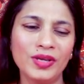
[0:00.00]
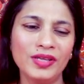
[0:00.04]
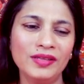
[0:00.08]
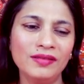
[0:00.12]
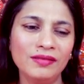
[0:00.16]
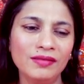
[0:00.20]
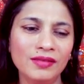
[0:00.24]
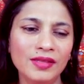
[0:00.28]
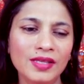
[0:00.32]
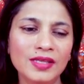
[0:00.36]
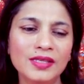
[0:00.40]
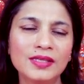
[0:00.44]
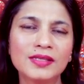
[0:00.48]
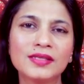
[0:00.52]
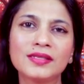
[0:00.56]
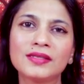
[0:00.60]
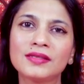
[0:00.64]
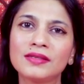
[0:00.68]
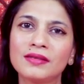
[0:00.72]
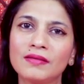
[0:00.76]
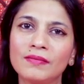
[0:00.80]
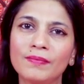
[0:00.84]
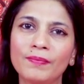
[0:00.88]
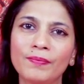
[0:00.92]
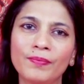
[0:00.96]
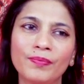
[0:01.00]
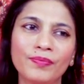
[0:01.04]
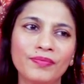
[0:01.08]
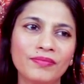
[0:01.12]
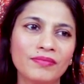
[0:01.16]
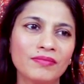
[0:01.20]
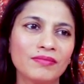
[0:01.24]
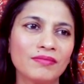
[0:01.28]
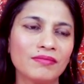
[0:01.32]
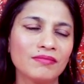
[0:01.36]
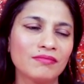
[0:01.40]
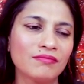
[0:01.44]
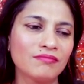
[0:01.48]
in this
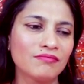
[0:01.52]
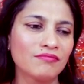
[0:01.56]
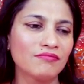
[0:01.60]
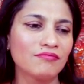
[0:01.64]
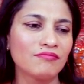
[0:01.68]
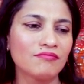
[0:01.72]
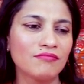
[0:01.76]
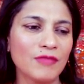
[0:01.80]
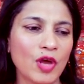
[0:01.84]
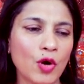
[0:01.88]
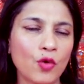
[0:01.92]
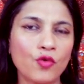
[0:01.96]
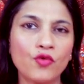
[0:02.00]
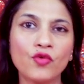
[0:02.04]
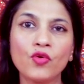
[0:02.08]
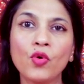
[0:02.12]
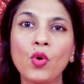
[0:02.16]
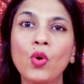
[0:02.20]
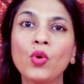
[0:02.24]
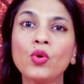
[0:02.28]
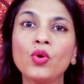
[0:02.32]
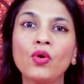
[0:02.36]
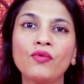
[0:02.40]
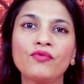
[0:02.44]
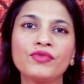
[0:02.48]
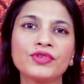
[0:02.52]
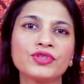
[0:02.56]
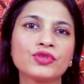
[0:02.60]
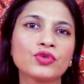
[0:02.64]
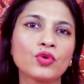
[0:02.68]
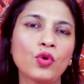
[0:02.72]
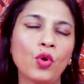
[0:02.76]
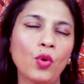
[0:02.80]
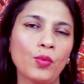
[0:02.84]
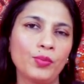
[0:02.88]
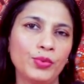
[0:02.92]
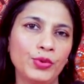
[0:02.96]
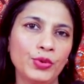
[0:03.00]
role of a
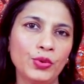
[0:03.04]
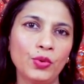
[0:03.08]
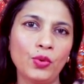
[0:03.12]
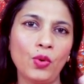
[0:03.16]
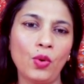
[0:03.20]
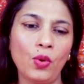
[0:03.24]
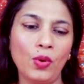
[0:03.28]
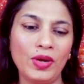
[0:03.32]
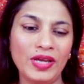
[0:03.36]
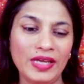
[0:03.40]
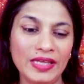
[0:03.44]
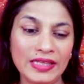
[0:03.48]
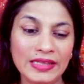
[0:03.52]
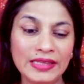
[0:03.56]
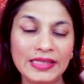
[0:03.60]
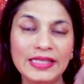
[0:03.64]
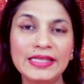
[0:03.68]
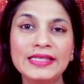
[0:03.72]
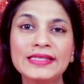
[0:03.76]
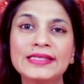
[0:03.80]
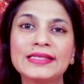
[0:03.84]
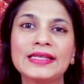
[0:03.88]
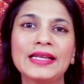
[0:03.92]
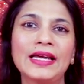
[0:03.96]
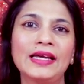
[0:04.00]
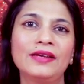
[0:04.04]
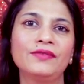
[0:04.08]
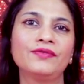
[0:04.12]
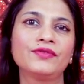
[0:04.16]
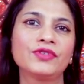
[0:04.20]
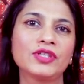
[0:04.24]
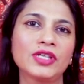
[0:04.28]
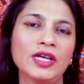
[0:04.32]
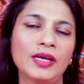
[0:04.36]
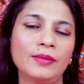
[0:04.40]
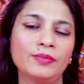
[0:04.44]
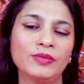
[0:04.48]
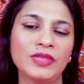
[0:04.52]
Scorpio in this
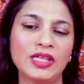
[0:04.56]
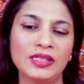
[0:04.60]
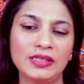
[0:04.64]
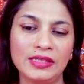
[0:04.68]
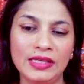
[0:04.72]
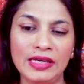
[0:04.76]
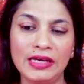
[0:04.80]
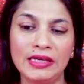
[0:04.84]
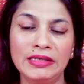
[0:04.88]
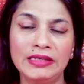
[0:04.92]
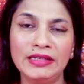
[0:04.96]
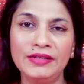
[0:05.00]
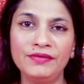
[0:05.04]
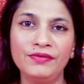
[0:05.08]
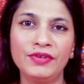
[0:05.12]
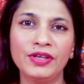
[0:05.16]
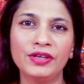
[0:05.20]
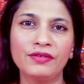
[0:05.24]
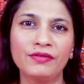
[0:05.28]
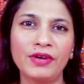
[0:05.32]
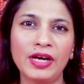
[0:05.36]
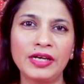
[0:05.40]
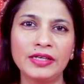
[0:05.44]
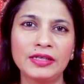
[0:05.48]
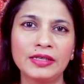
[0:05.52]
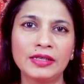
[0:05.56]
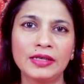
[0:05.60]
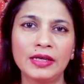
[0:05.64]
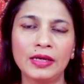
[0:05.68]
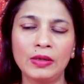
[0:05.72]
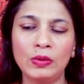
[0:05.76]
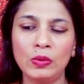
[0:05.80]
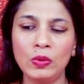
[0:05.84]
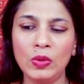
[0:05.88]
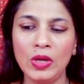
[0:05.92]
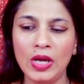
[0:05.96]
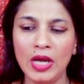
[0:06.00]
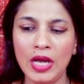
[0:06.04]
lifetime that they are living right
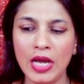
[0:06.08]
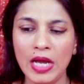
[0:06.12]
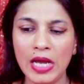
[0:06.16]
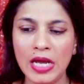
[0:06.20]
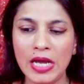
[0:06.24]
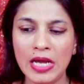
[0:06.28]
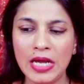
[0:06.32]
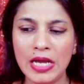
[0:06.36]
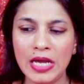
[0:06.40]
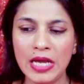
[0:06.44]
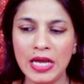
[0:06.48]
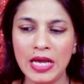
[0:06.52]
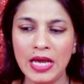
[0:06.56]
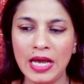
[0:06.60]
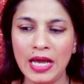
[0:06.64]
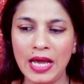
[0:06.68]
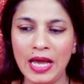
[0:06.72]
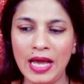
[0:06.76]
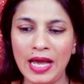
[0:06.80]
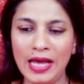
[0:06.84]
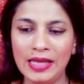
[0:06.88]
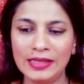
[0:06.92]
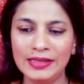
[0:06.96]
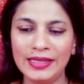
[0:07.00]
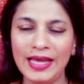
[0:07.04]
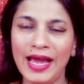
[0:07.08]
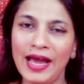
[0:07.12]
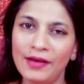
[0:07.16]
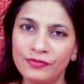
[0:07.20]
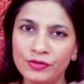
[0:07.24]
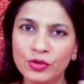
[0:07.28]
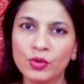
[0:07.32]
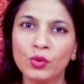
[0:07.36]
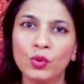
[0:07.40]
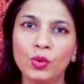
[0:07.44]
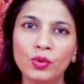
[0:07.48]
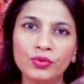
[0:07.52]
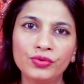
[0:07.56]
now, they have
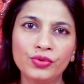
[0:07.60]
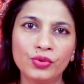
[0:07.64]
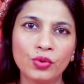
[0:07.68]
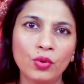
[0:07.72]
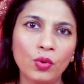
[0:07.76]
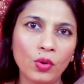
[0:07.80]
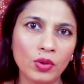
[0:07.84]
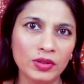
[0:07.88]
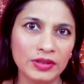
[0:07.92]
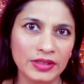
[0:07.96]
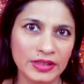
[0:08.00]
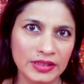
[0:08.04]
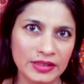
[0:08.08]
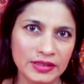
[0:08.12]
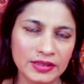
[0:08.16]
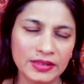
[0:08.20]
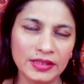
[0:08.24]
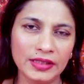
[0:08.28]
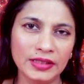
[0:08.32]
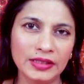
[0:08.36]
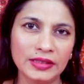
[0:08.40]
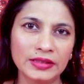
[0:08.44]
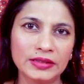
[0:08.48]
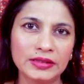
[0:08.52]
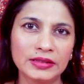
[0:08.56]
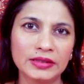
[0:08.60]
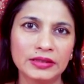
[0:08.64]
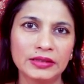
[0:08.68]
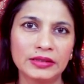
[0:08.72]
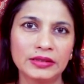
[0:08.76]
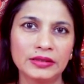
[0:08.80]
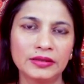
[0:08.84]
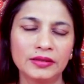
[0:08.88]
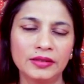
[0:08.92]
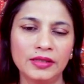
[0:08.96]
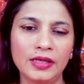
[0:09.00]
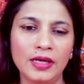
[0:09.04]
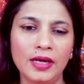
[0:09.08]
to go through all these
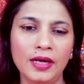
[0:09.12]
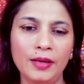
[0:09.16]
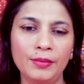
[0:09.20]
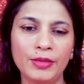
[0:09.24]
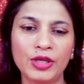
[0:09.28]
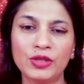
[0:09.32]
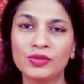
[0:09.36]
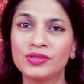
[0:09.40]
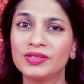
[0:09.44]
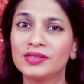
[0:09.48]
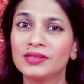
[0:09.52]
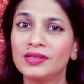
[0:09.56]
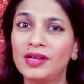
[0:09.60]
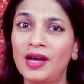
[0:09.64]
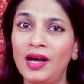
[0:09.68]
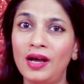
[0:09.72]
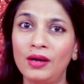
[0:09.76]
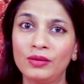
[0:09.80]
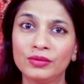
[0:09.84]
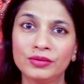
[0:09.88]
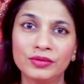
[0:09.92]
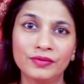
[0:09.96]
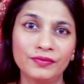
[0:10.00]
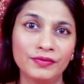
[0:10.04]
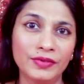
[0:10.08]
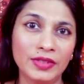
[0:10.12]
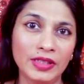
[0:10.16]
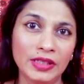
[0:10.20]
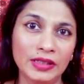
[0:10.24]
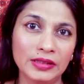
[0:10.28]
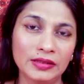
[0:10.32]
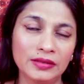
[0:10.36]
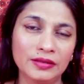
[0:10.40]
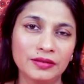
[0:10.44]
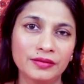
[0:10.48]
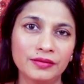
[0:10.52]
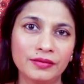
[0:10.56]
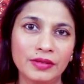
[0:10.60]
things, yeah, because it's a house of
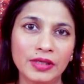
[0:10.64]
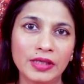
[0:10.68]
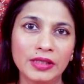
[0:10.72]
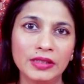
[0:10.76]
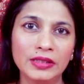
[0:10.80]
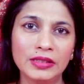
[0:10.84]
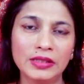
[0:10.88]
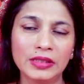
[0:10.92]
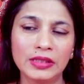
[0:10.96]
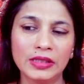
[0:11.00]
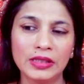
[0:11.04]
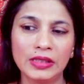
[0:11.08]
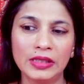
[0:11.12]
death, right?